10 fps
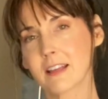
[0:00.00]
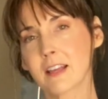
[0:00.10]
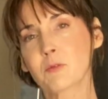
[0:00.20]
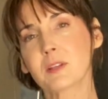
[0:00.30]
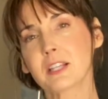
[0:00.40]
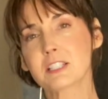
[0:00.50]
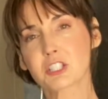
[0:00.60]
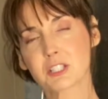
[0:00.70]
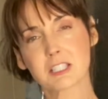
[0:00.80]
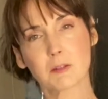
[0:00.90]
It really
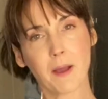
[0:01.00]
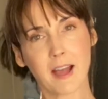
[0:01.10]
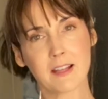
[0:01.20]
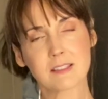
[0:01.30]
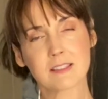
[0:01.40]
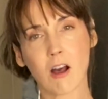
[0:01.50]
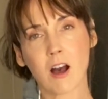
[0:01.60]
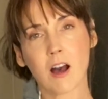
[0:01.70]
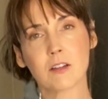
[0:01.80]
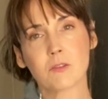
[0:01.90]
just depends
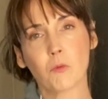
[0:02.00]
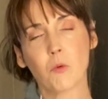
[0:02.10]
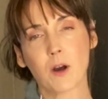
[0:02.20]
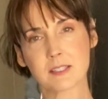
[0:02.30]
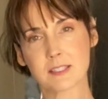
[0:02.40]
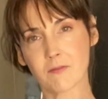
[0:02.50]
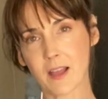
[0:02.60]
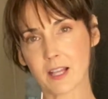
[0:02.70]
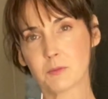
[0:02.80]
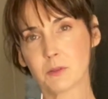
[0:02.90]
on what's
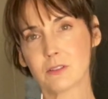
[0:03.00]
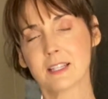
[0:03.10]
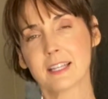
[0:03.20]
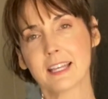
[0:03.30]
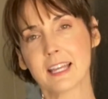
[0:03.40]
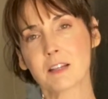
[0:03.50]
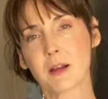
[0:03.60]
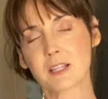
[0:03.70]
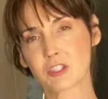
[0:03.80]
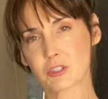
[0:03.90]
available in
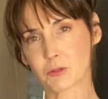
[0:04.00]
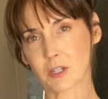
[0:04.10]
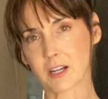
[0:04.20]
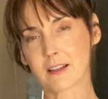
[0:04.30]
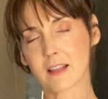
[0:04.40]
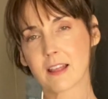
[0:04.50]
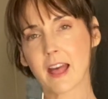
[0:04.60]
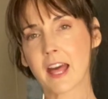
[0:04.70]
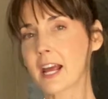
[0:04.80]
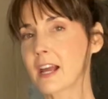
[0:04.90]
my store.
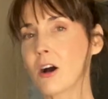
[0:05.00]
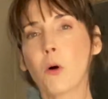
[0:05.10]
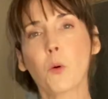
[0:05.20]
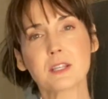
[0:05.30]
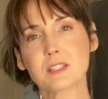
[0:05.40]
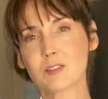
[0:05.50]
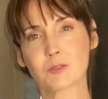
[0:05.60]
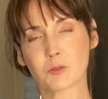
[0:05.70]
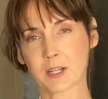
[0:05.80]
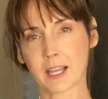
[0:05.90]
And I always
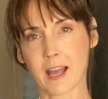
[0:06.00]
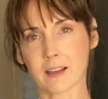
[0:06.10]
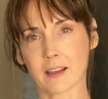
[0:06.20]
use organic